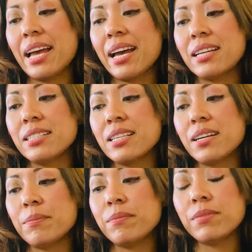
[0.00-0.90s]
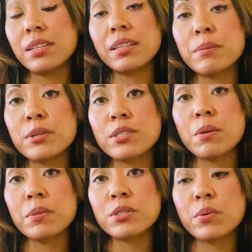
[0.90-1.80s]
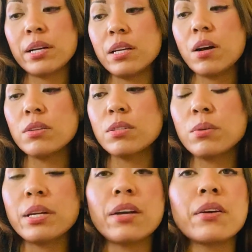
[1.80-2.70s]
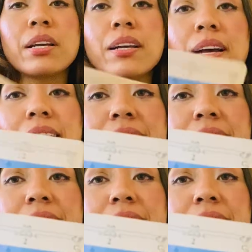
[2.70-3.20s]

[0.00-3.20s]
and the Libra is almost ready. Also carrying a